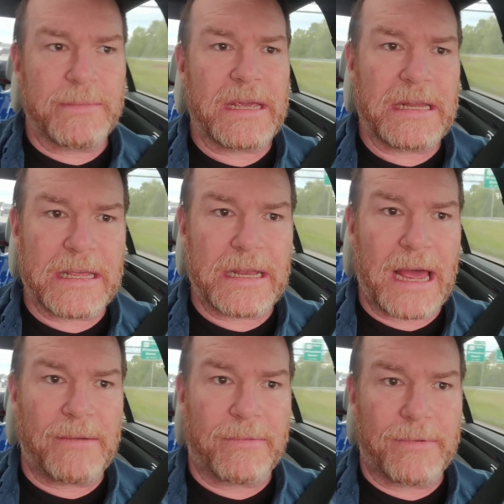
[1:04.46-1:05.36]
to me that
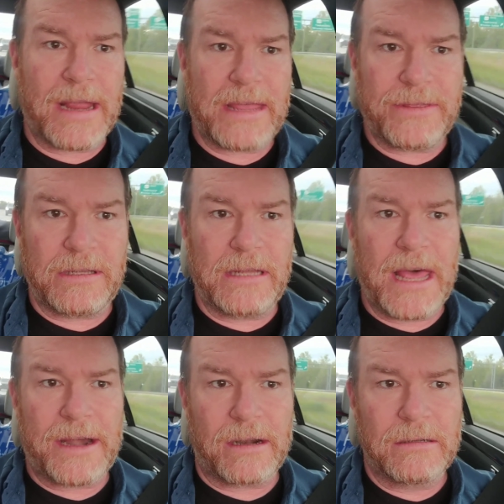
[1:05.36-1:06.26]
I read the
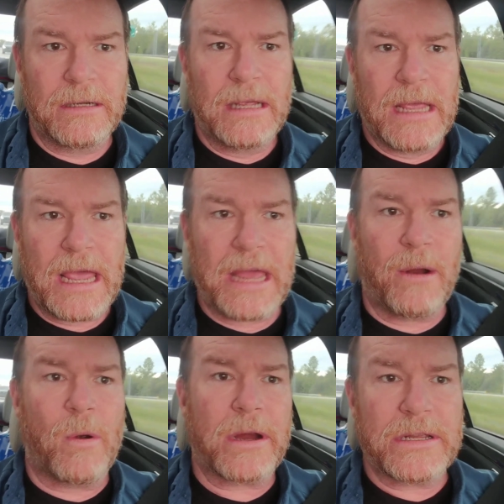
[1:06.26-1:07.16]
letter,
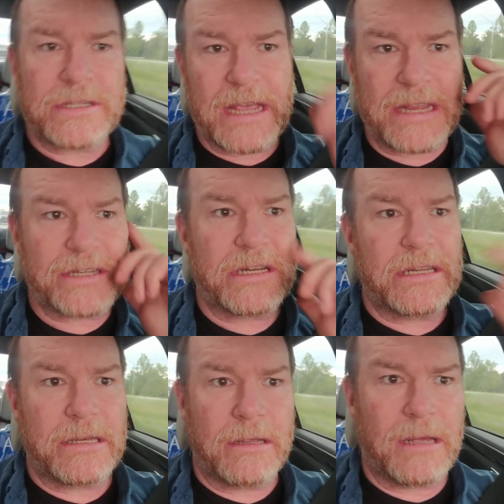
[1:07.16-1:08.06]
an
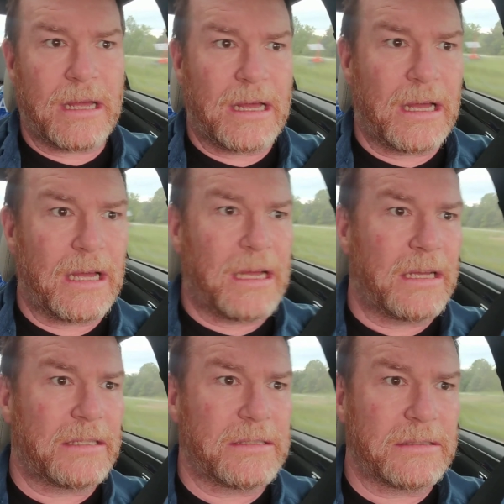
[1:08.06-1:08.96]
organization,
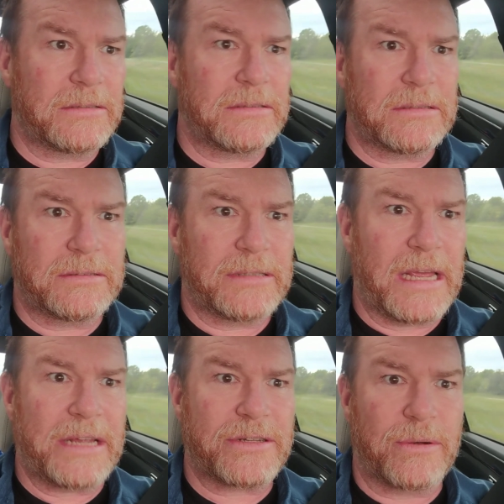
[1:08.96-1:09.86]
uh,
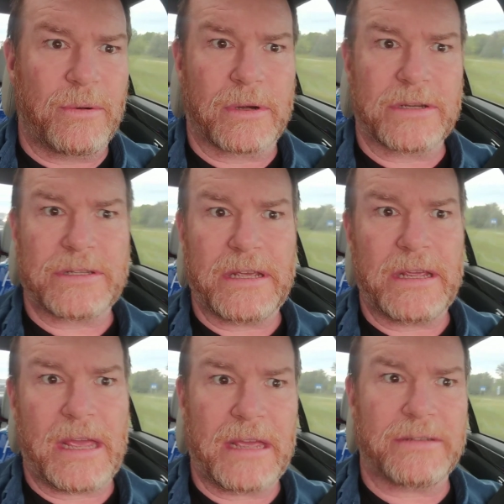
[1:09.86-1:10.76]
National
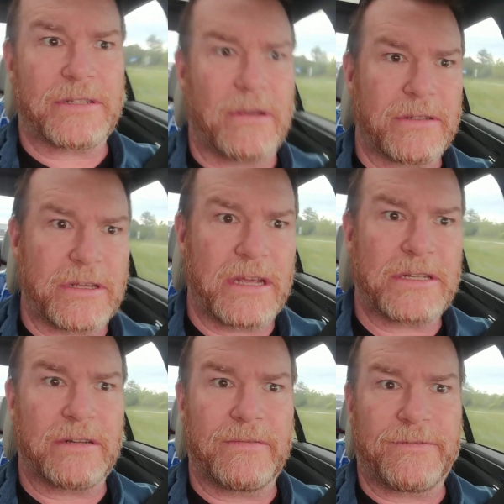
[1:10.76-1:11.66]
Organization
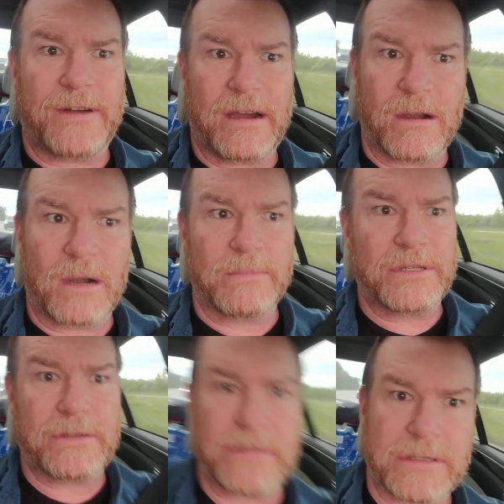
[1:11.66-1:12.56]
Association of
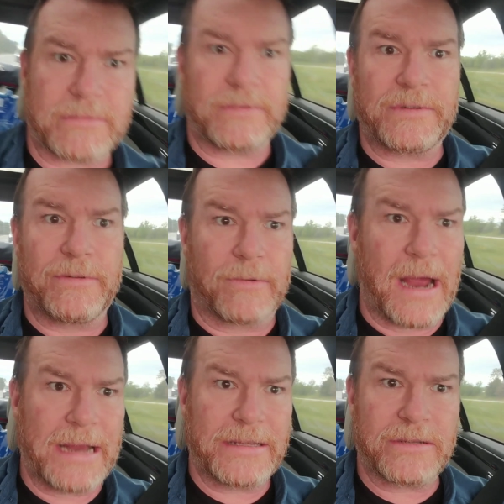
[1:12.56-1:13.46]
Firearms
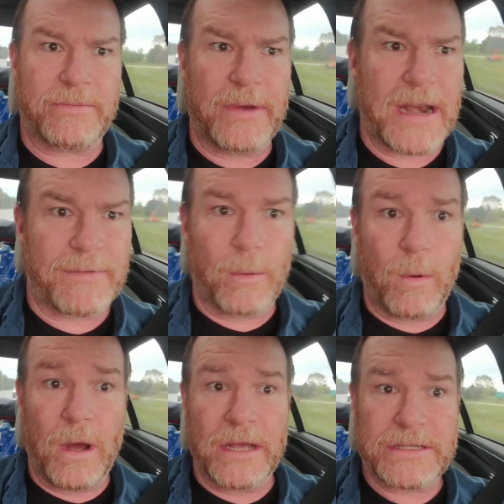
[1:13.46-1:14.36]
Rights, whatever it
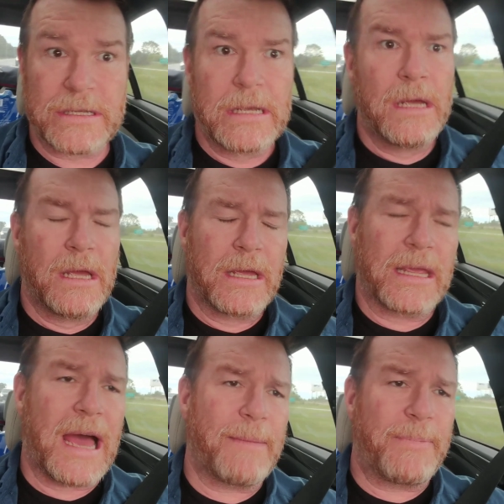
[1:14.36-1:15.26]
was,
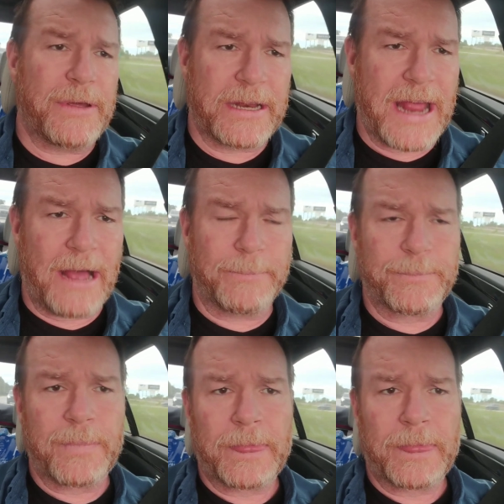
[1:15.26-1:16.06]
guy put it out.